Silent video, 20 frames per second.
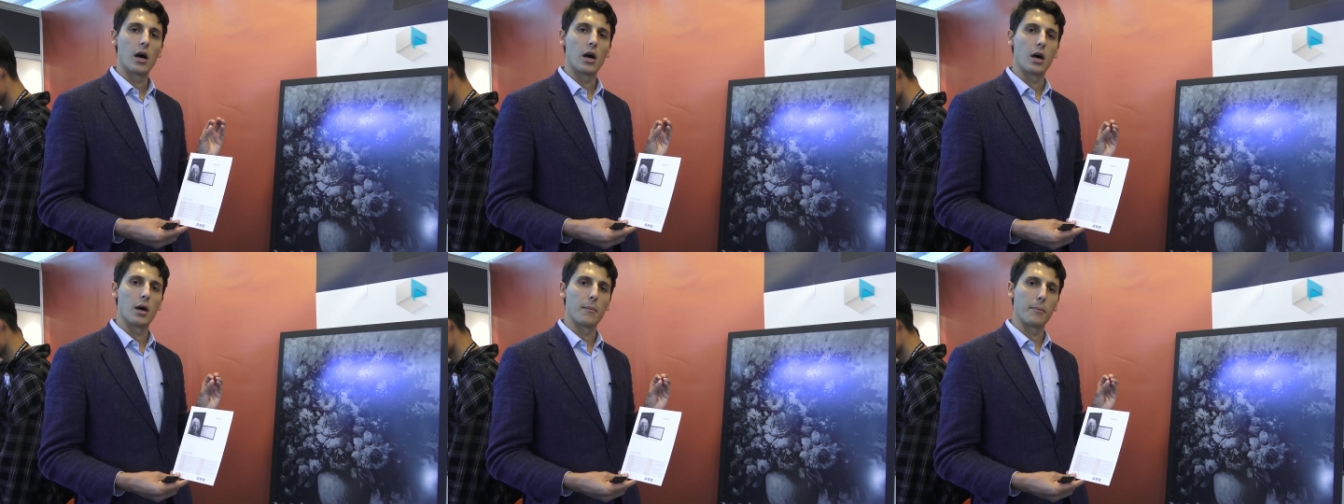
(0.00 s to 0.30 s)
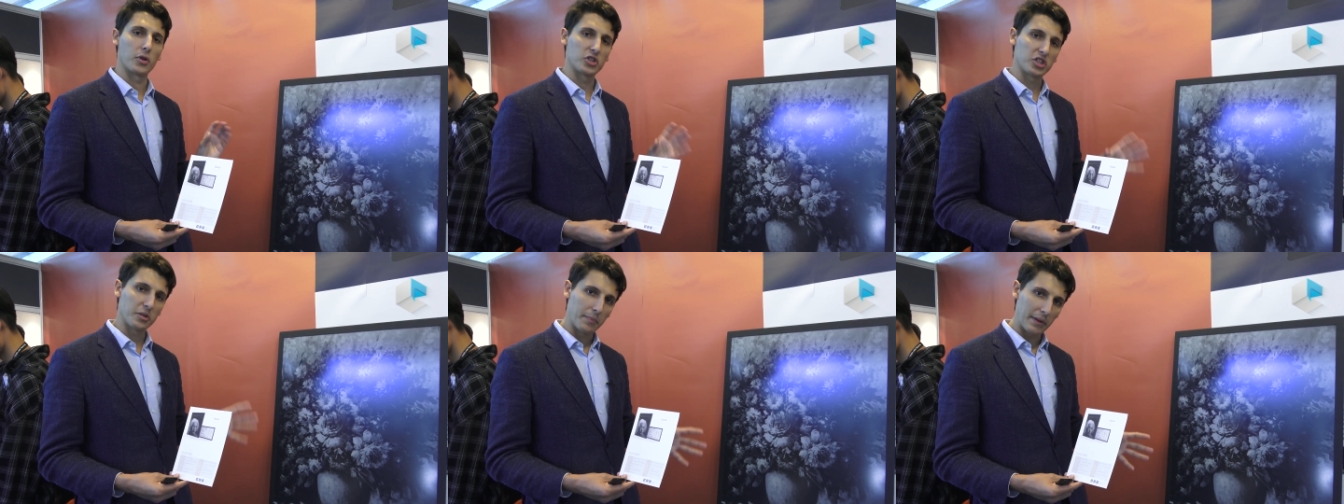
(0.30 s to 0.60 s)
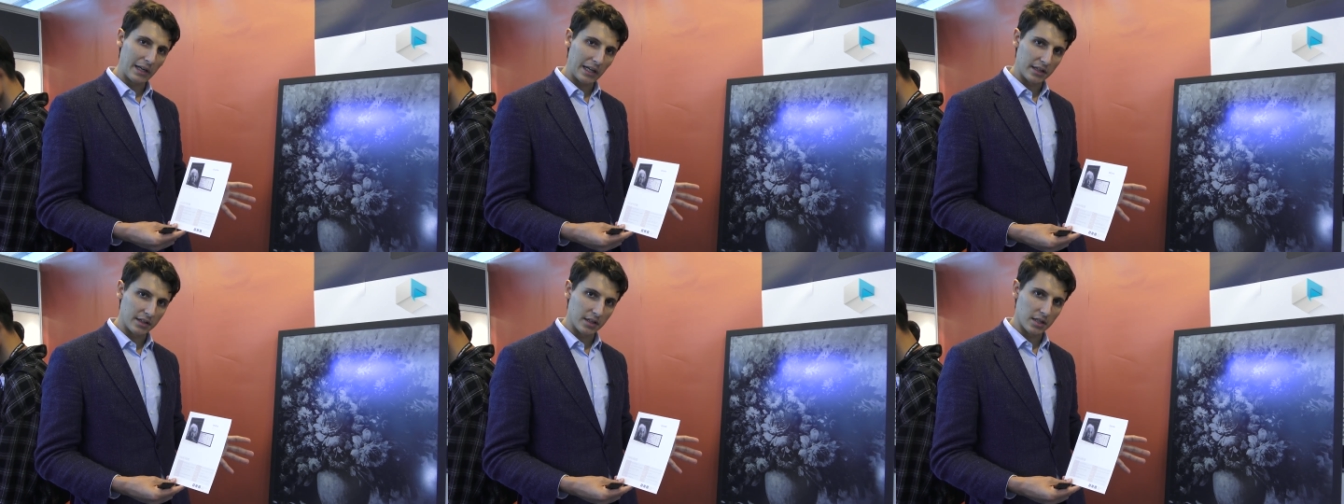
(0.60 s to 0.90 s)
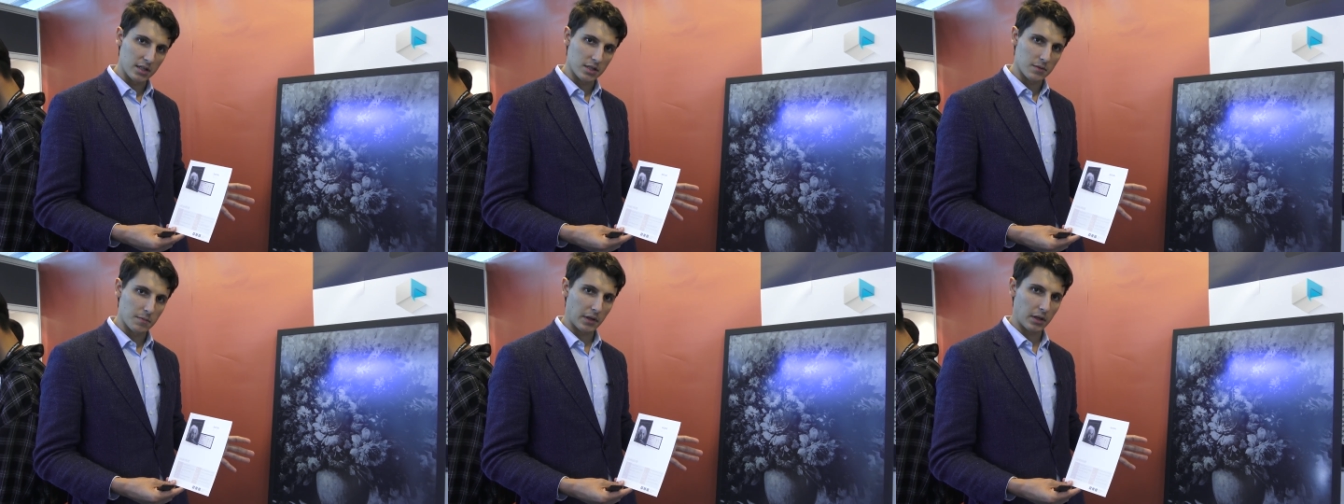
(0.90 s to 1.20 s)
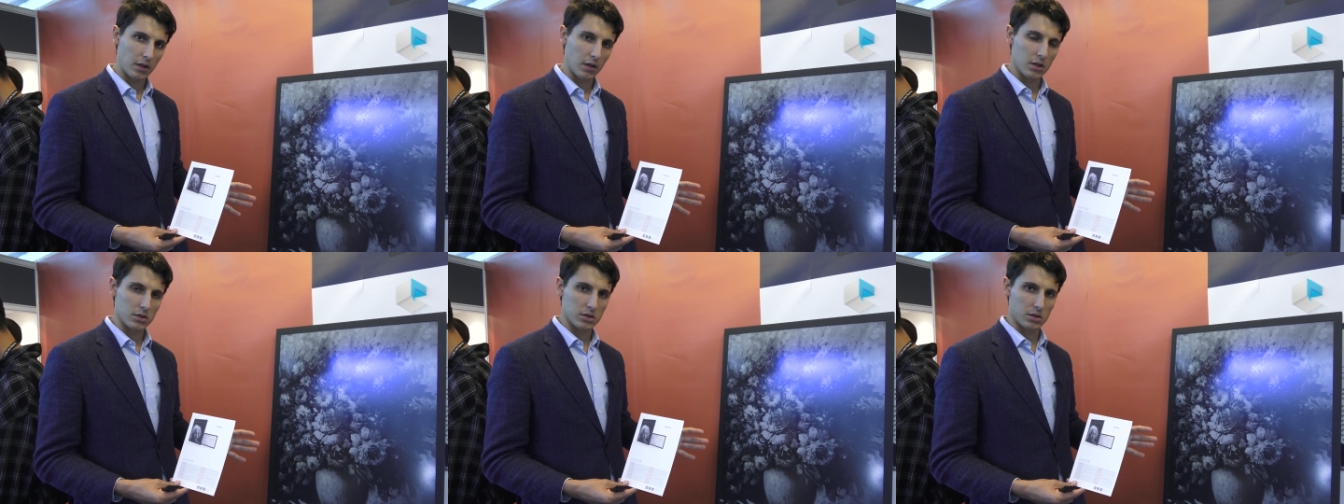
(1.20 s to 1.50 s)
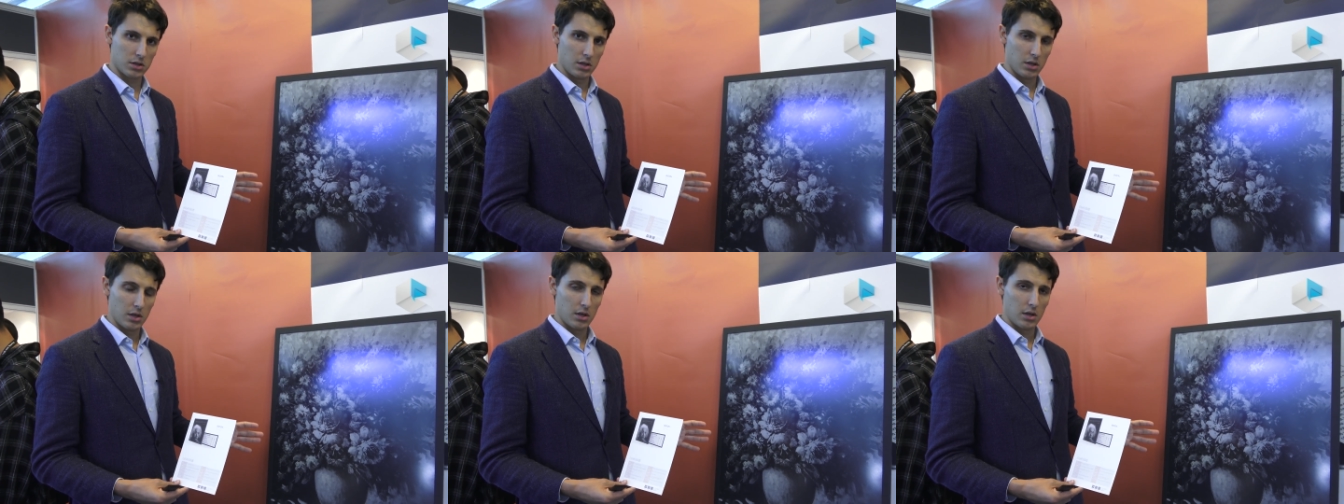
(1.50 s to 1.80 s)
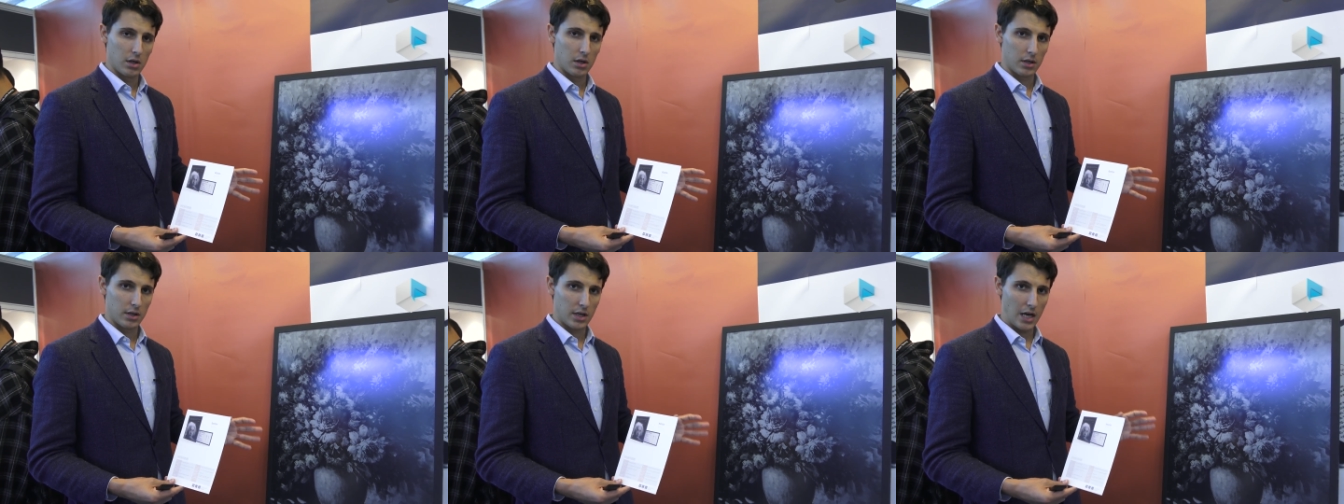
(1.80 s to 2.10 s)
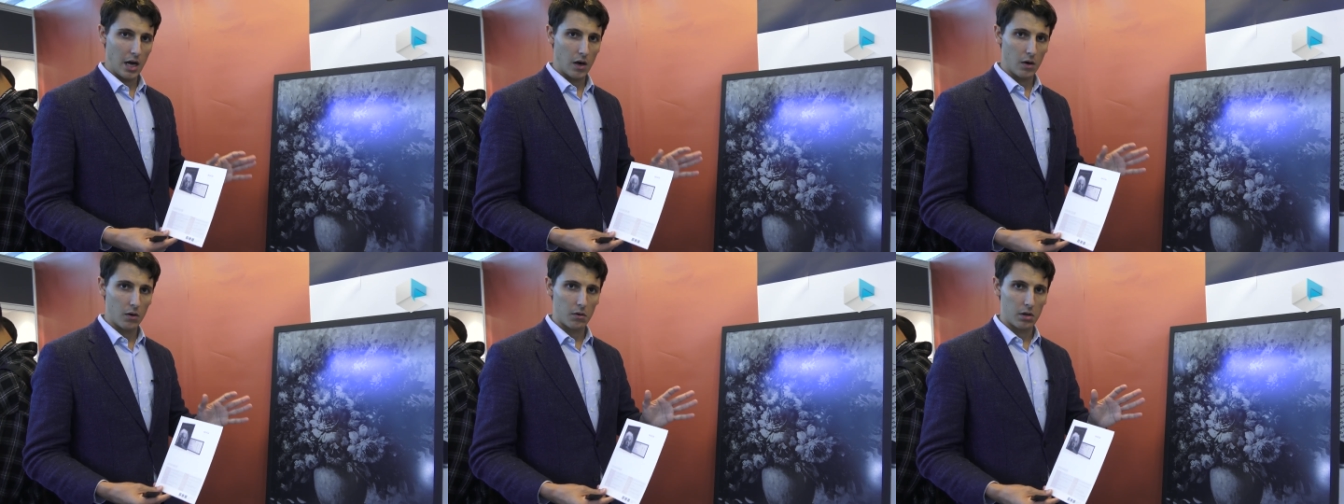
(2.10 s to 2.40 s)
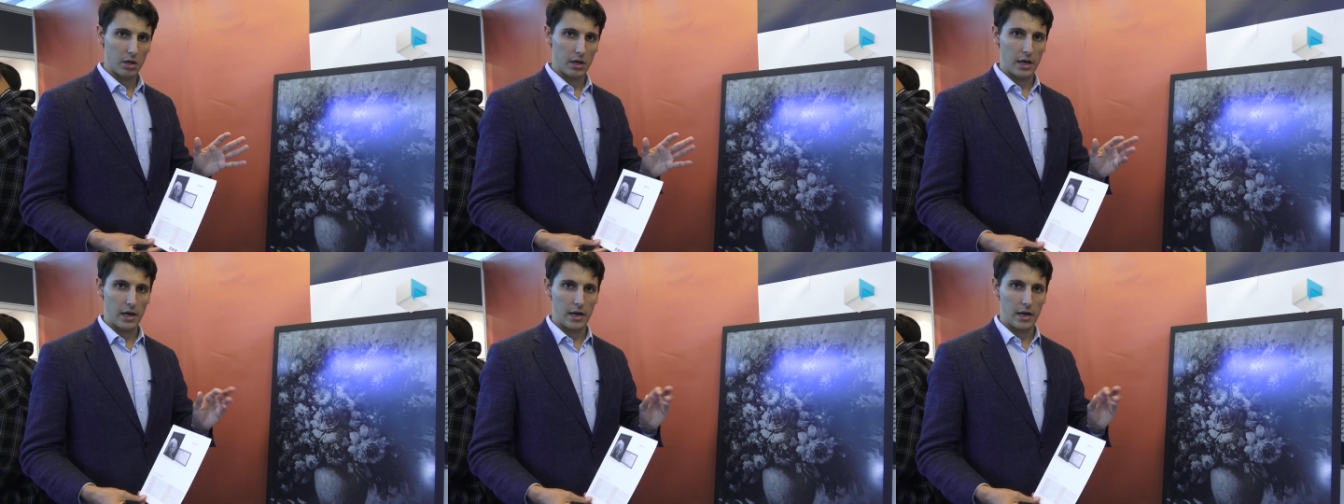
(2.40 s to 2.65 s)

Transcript: uh, possibilities because now